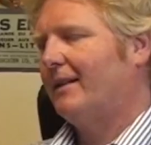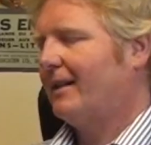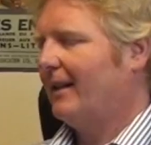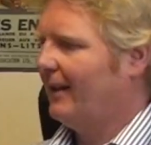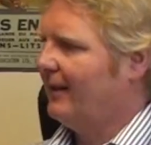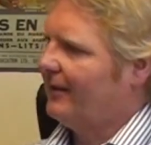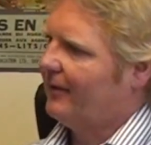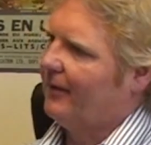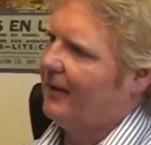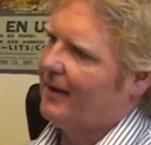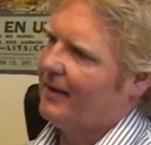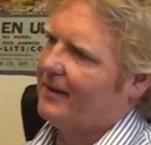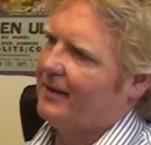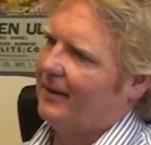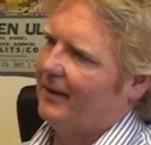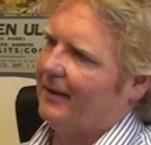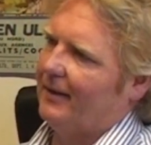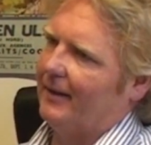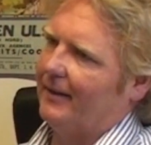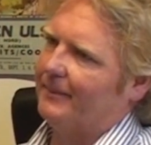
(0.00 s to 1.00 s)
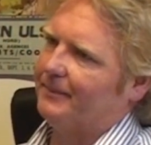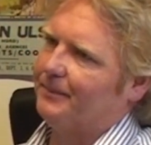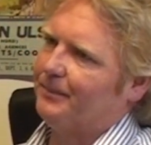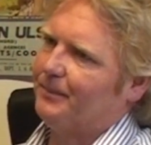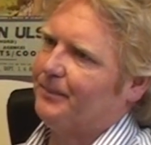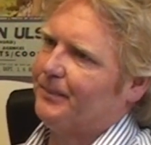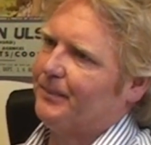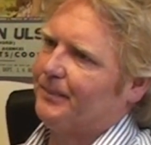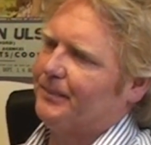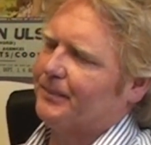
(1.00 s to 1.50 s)
It's interesting that
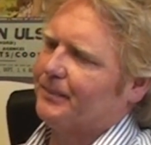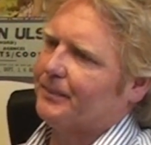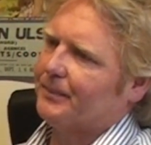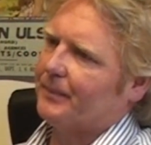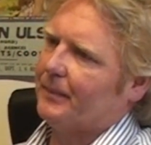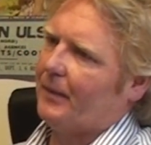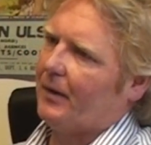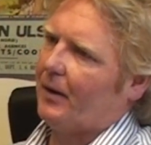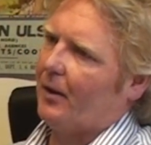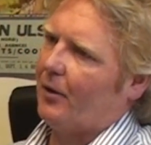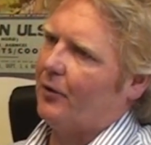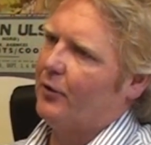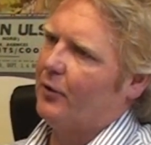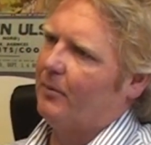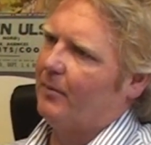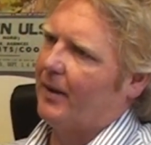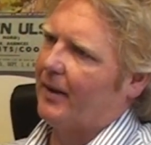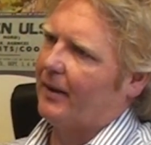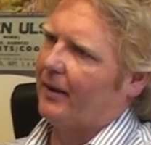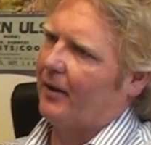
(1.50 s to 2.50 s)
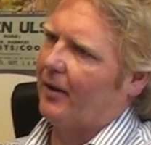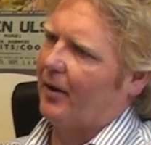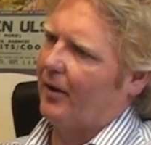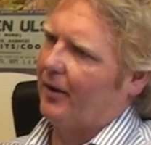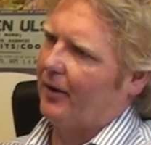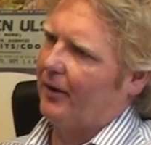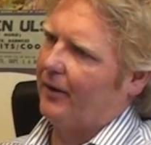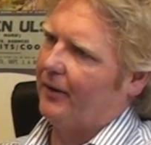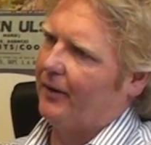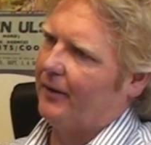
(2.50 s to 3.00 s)
no matter
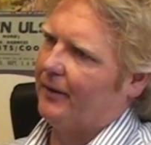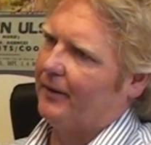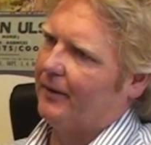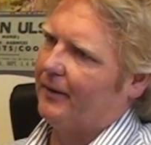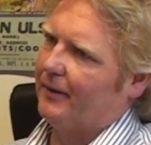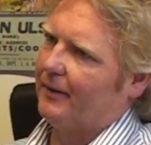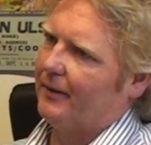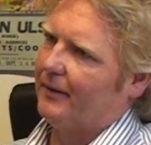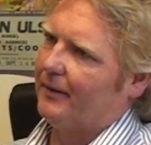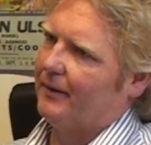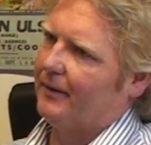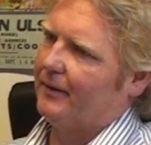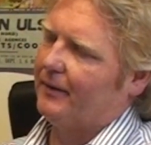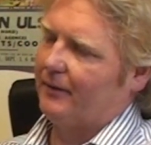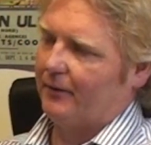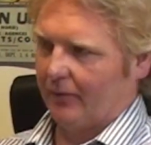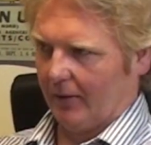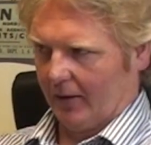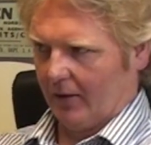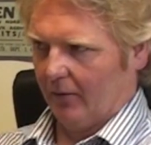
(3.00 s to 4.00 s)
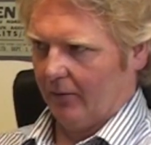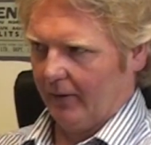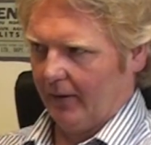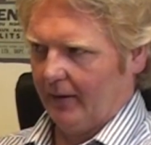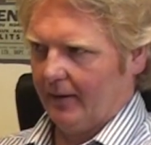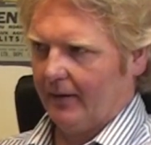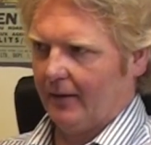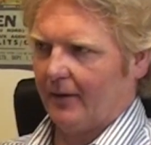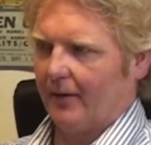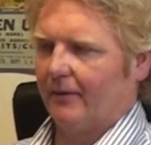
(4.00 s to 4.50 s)
how
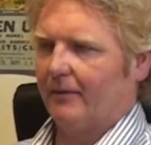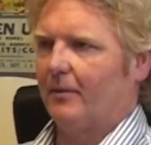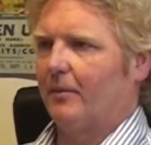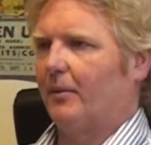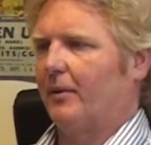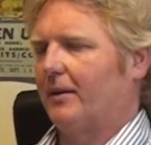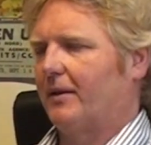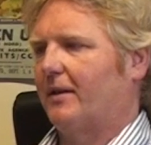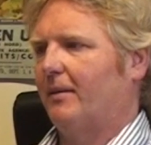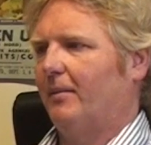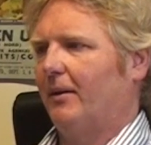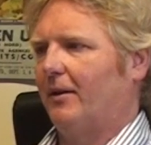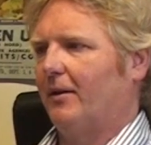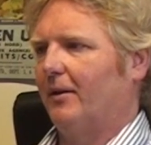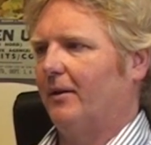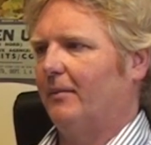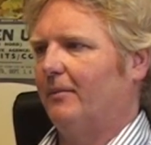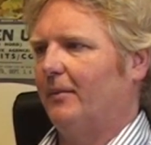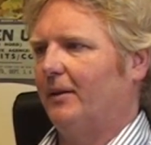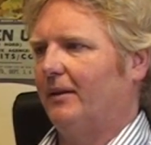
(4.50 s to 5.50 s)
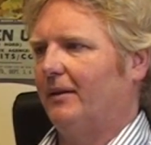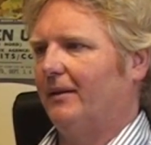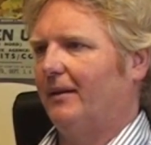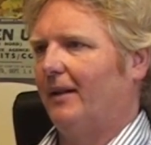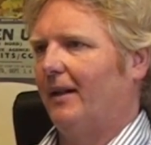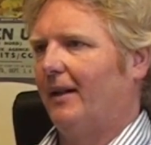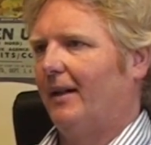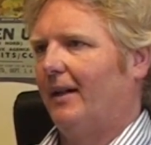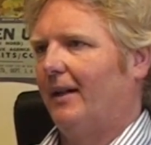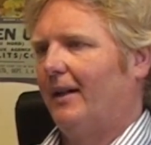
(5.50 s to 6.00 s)
draconian the government wants to become in
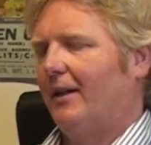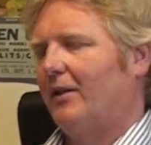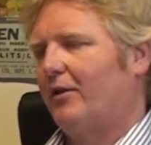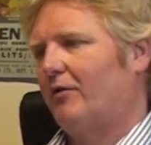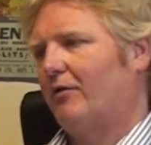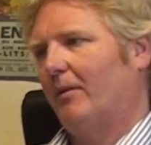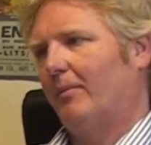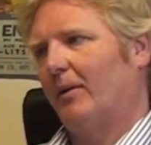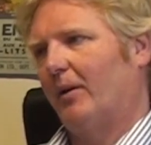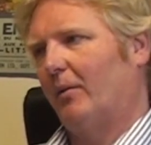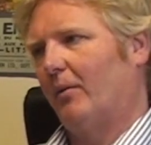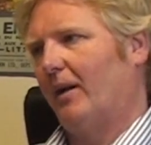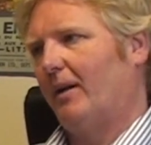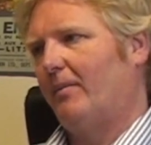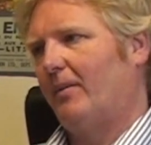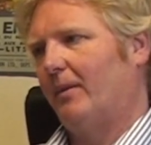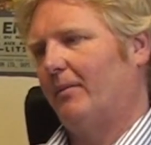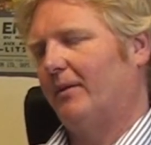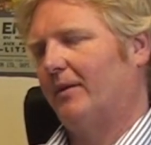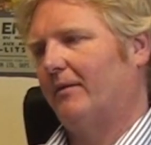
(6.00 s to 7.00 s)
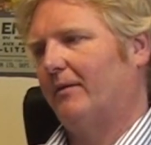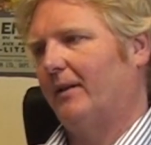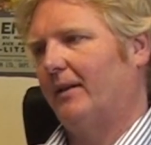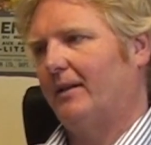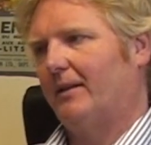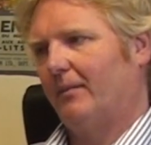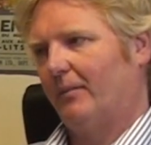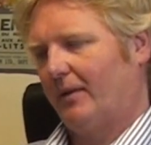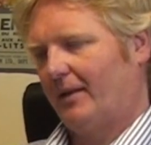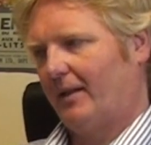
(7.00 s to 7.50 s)
stripping away people's
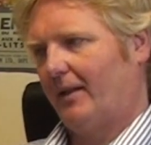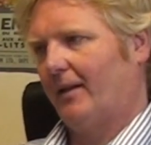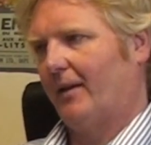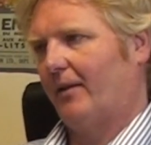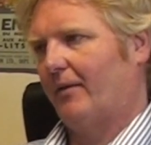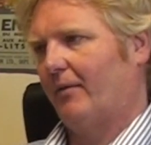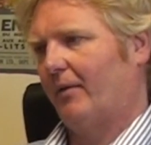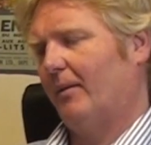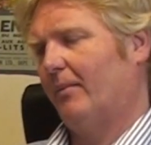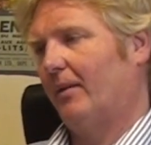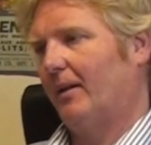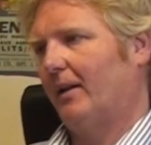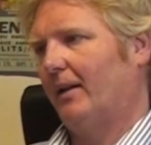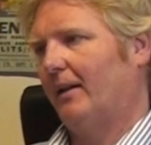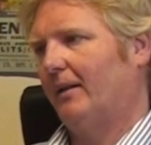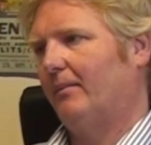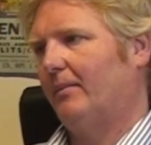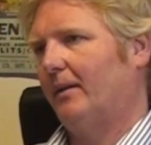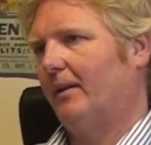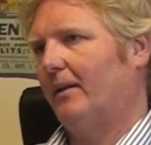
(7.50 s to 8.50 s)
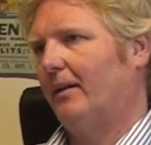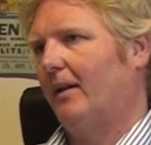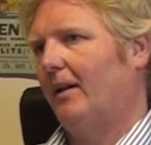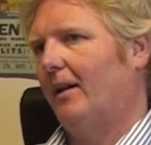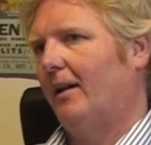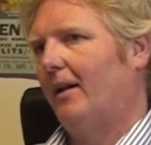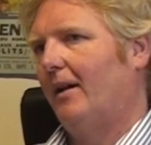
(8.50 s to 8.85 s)
rights, and we see that through the planning bill,